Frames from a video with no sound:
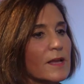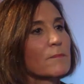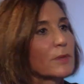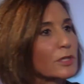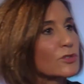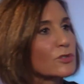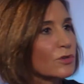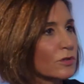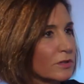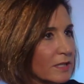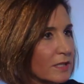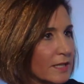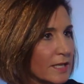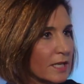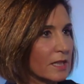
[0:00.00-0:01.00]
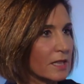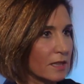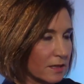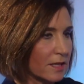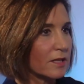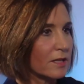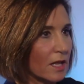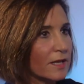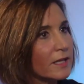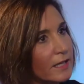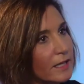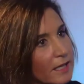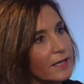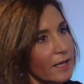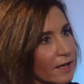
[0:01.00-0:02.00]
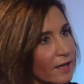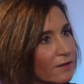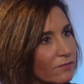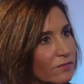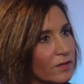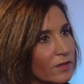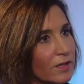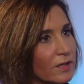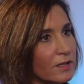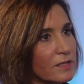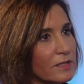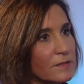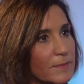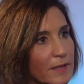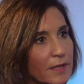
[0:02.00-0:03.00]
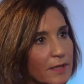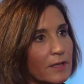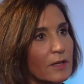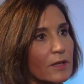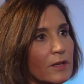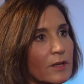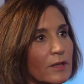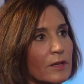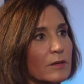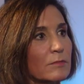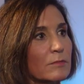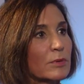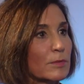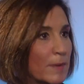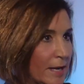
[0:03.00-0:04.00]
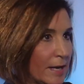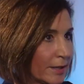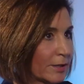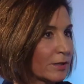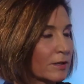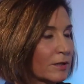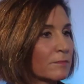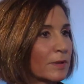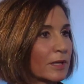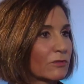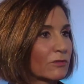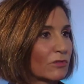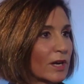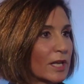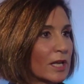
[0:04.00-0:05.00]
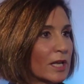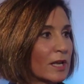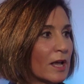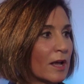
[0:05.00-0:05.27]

control that the client can have for it, and it's being prepared and being ready.